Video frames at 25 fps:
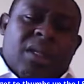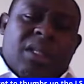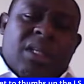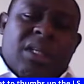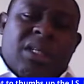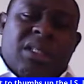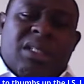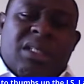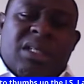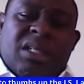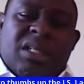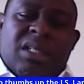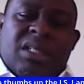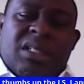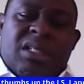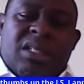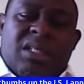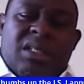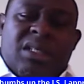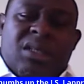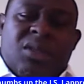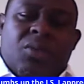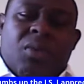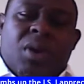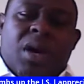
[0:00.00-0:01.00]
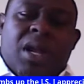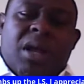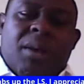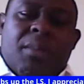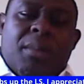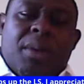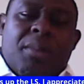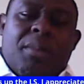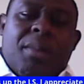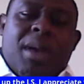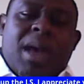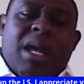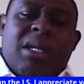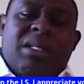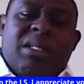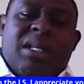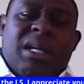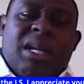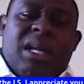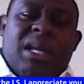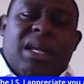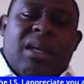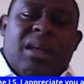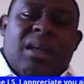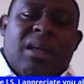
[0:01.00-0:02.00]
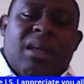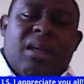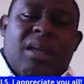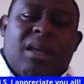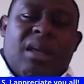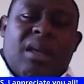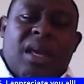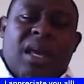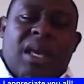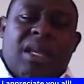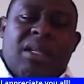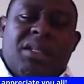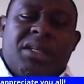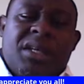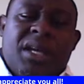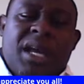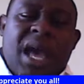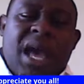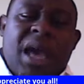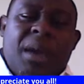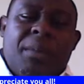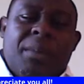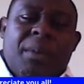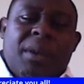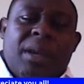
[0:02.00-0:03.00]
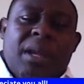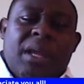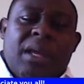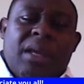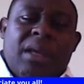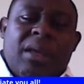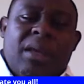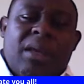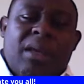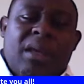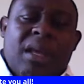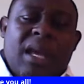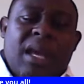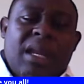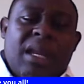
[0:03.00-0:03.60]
this is what I'm imagining into happening,